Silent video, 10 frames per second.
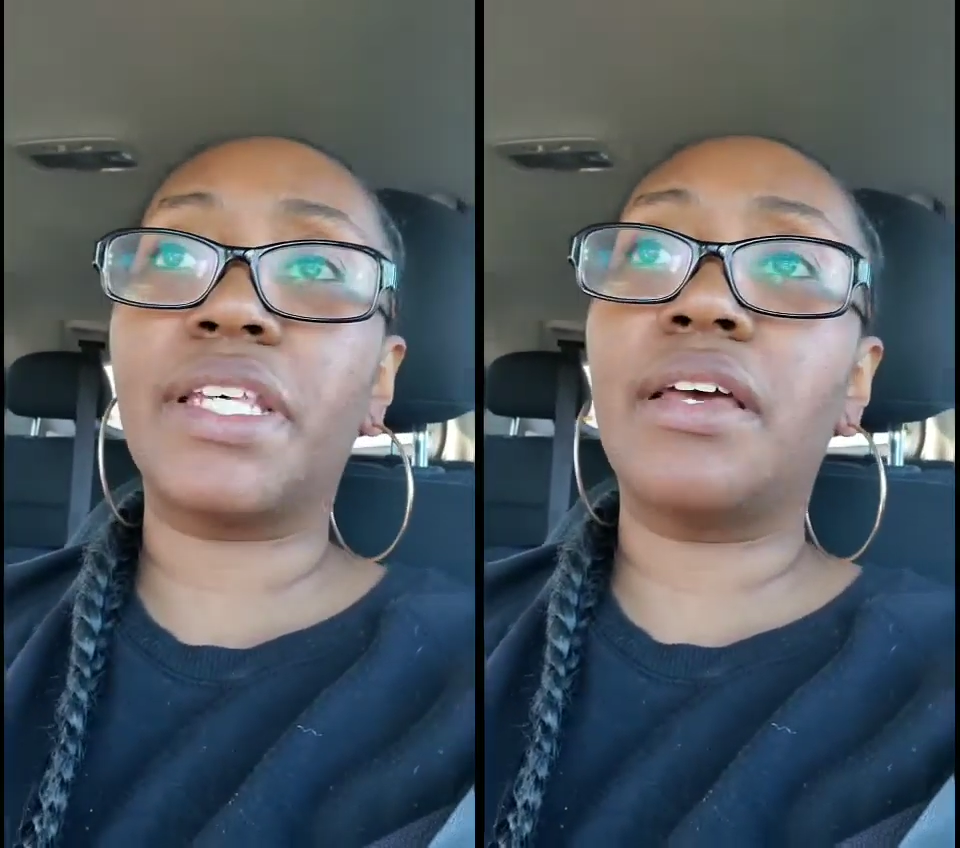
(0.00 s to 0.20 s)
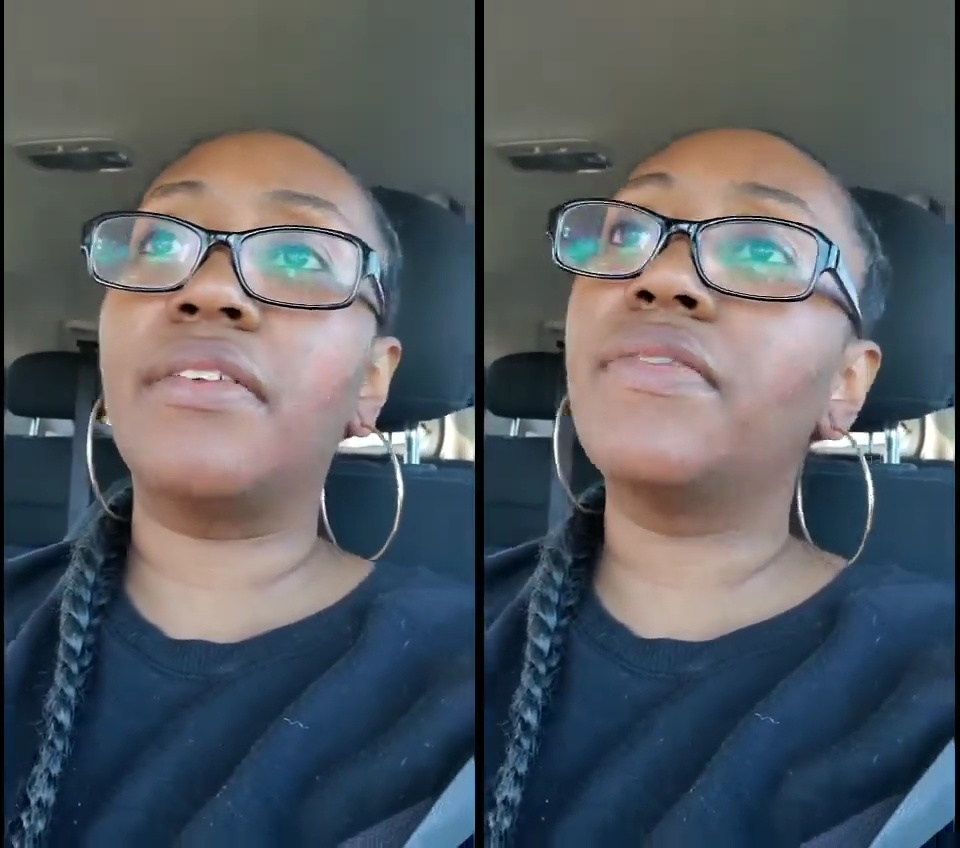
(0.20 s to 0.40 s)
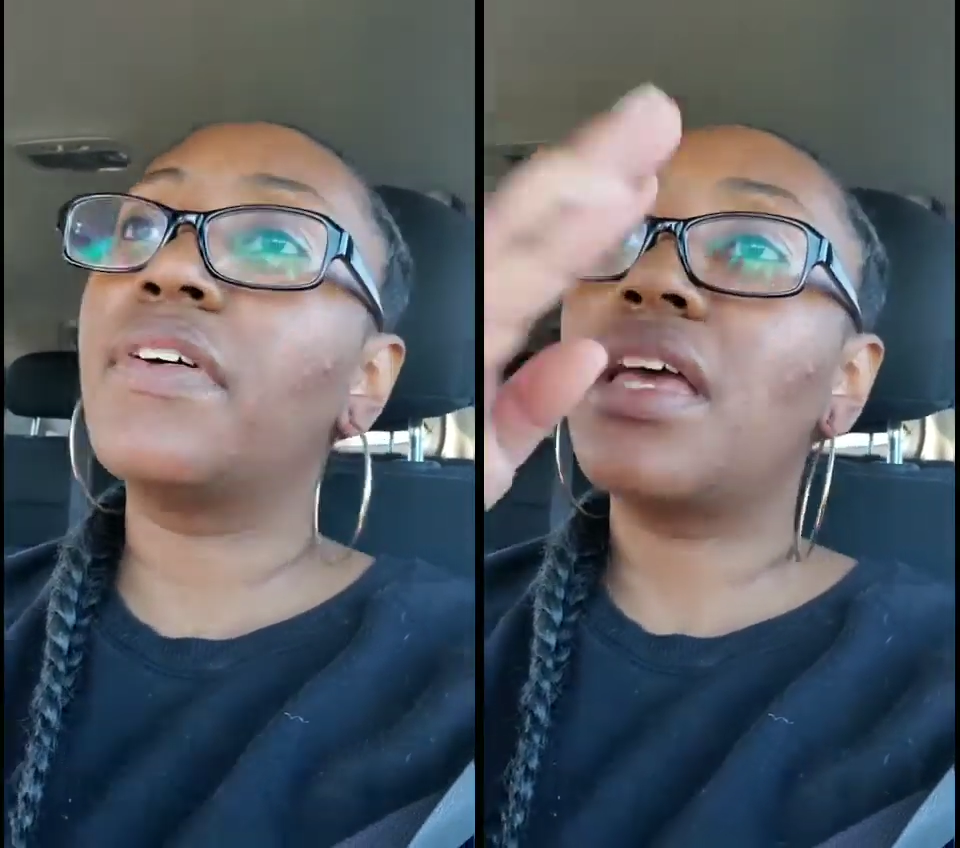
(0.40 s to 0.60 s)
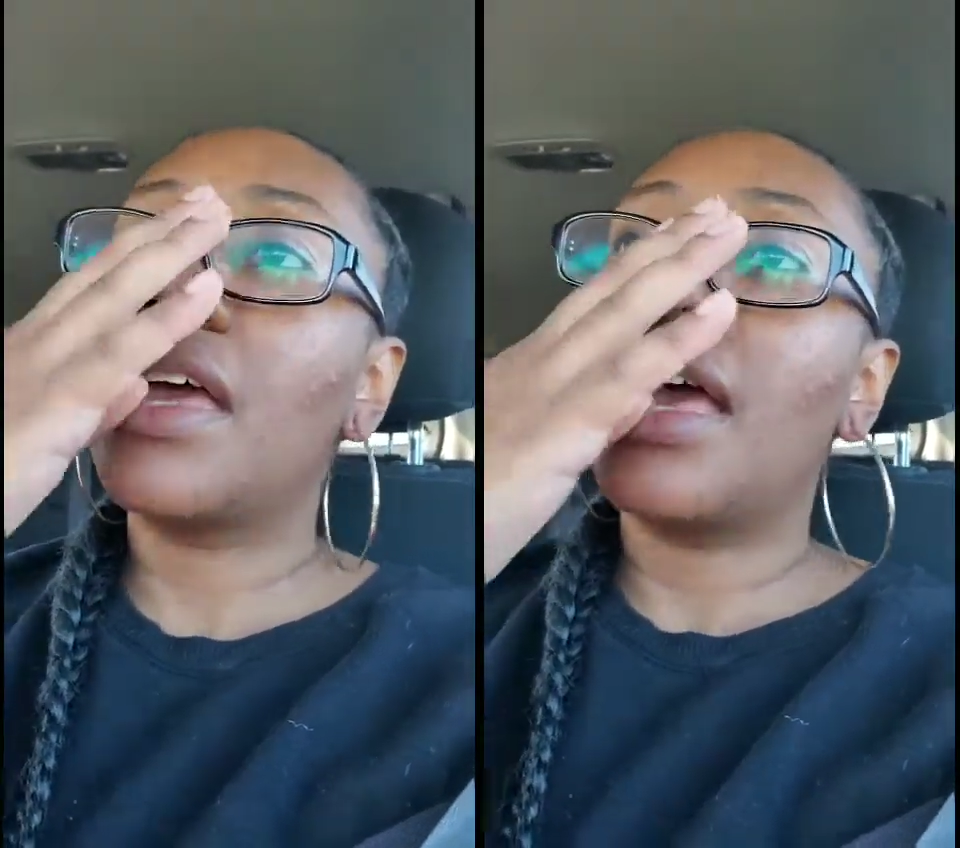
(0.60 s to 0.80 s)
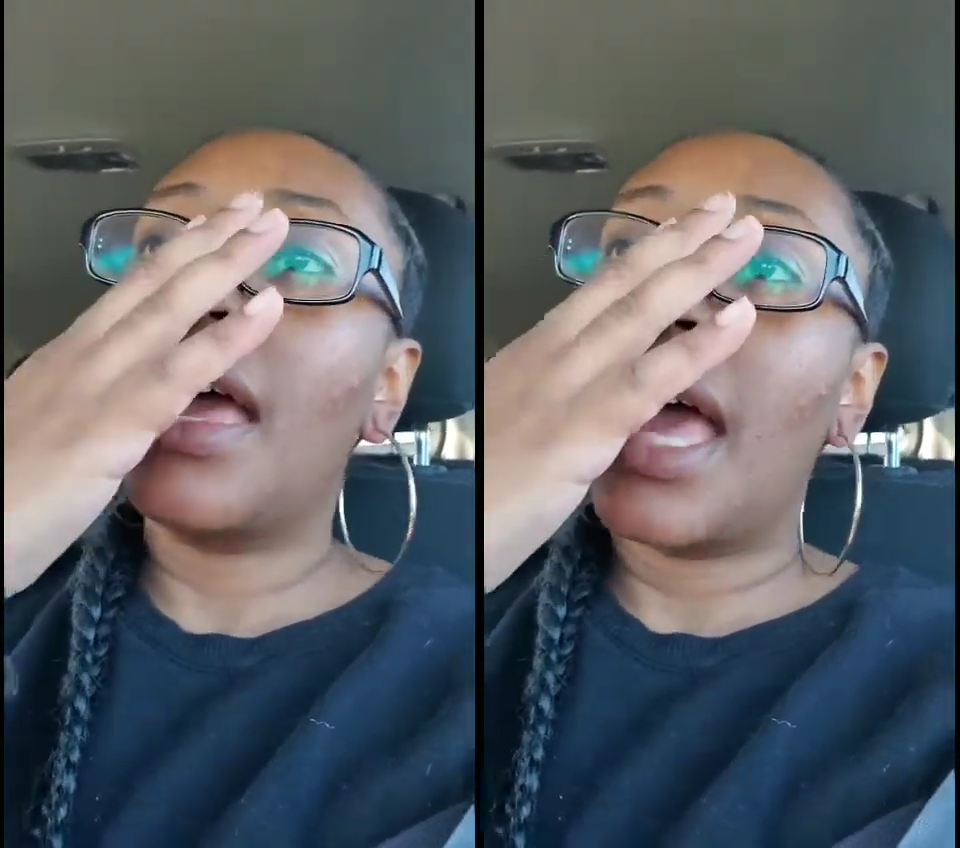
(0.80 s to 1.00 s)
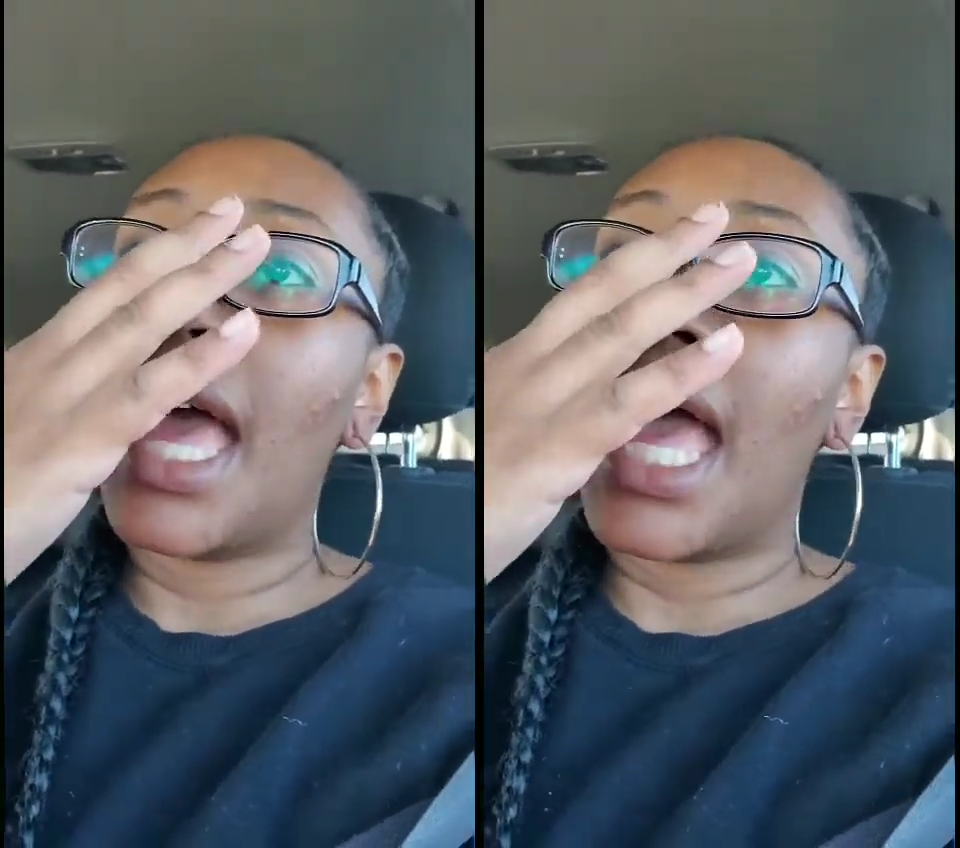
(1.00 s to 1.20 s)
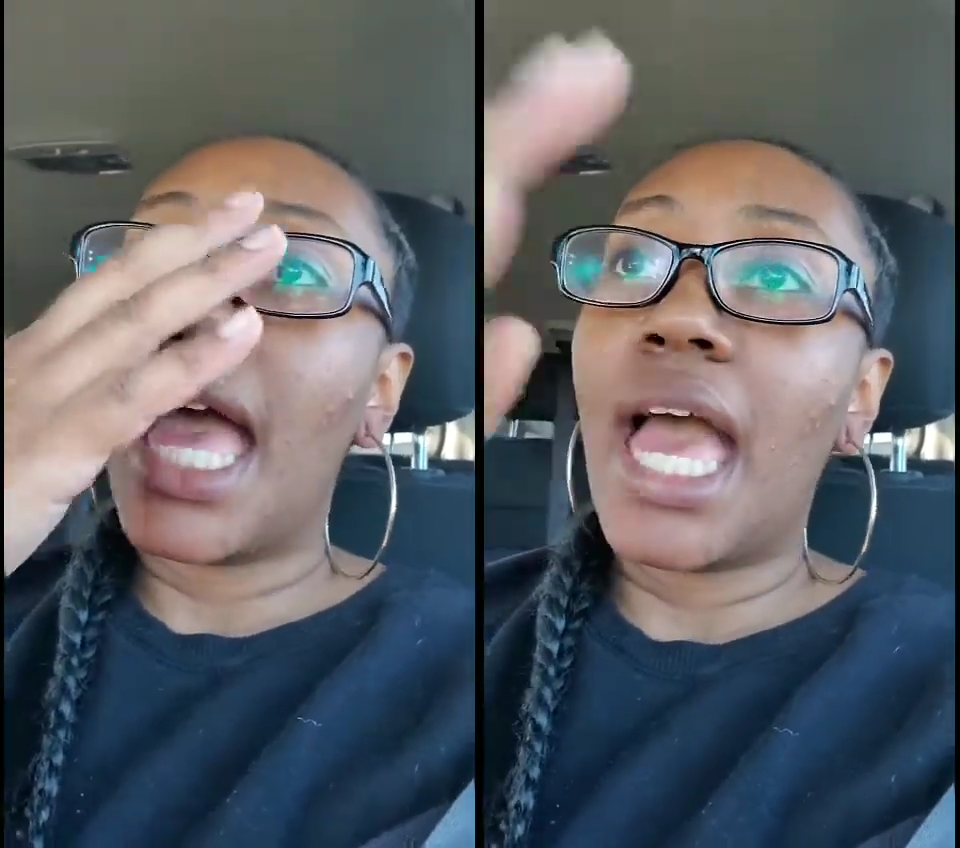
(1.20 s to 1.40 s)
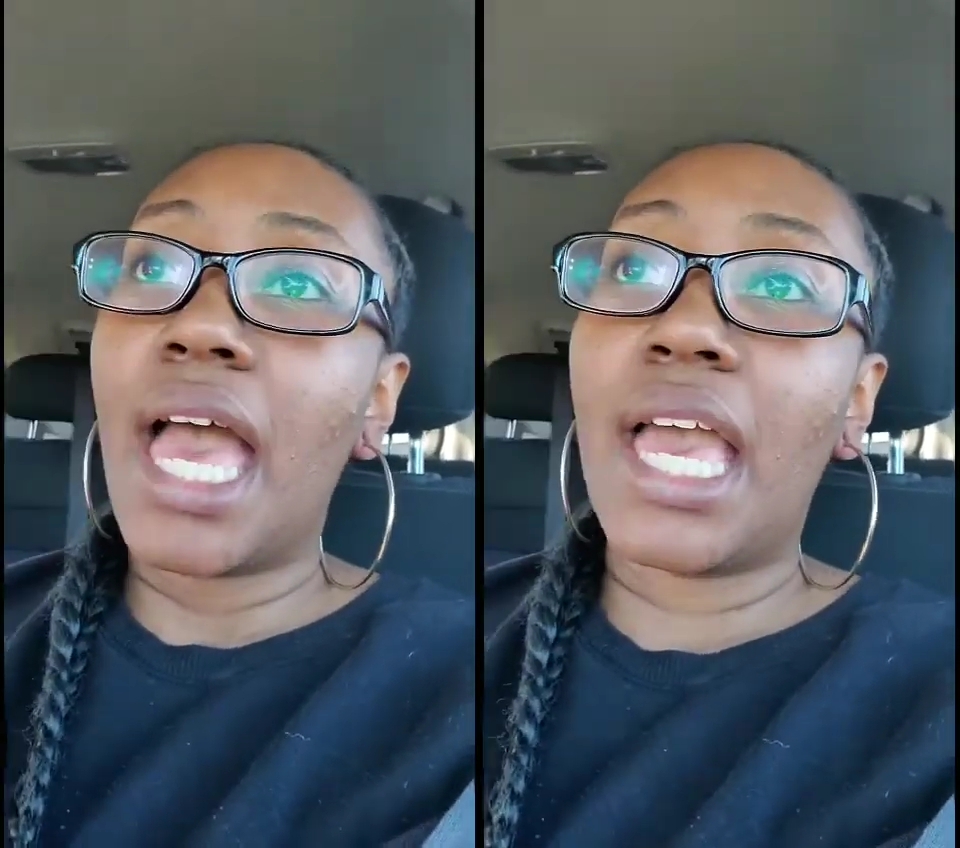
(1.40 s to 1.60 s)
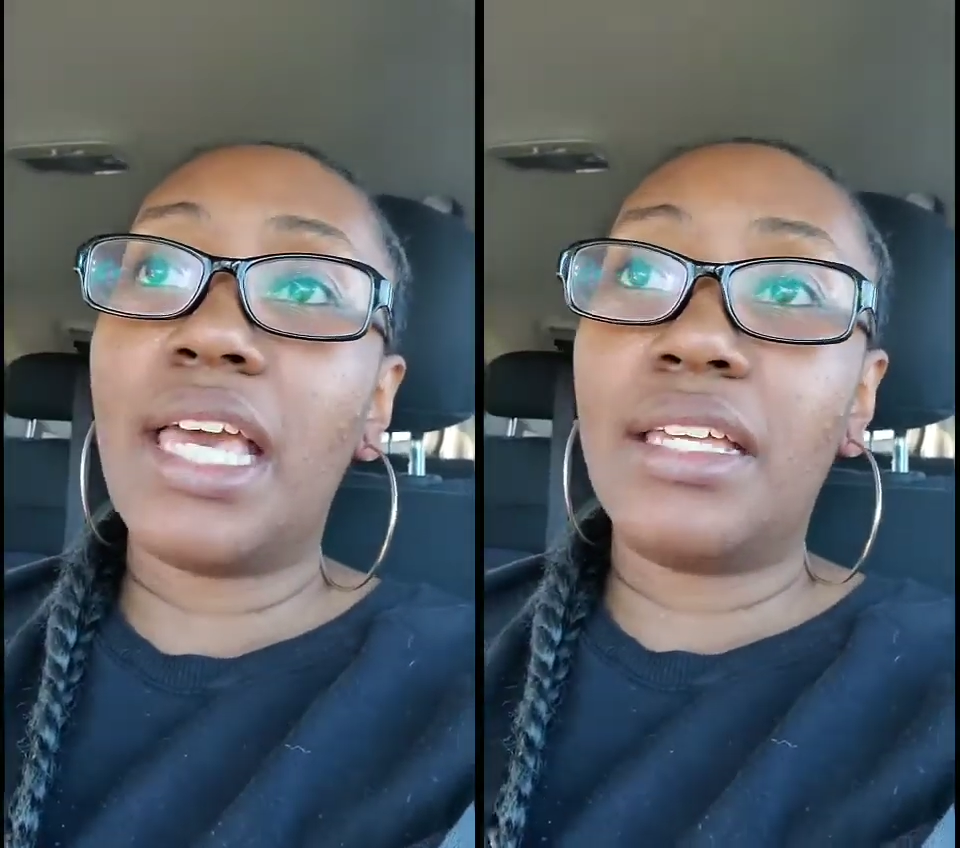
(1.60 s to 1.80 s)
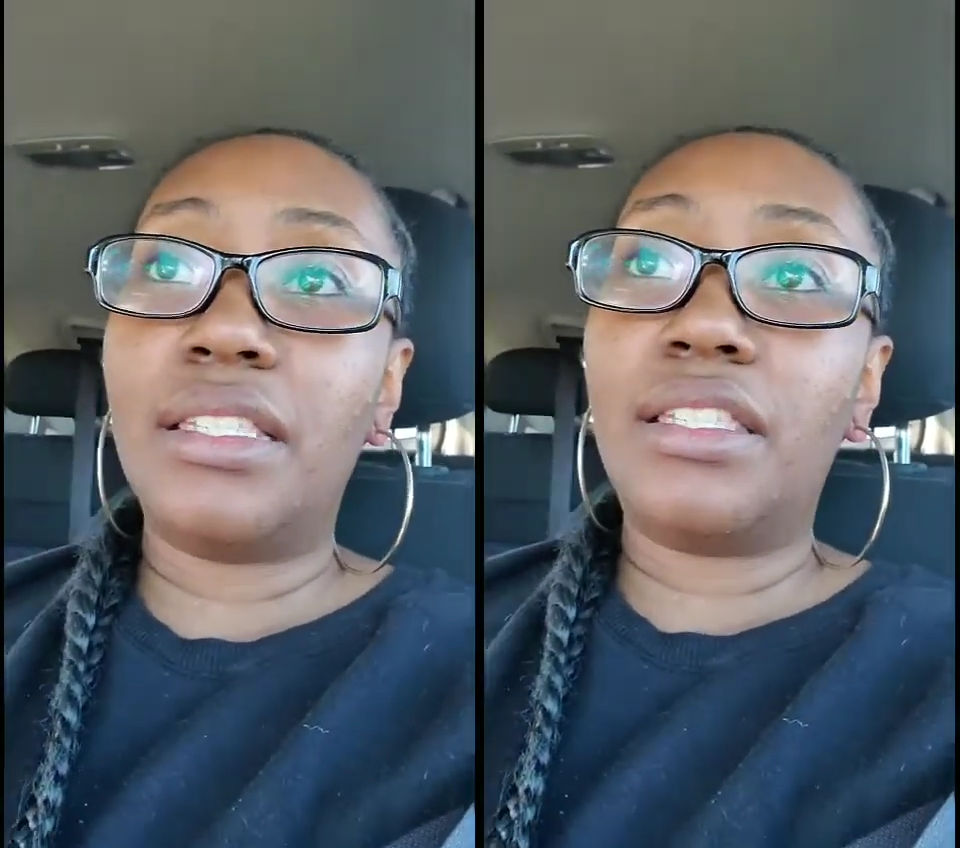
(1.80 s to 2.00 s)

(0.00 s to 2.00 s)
of. And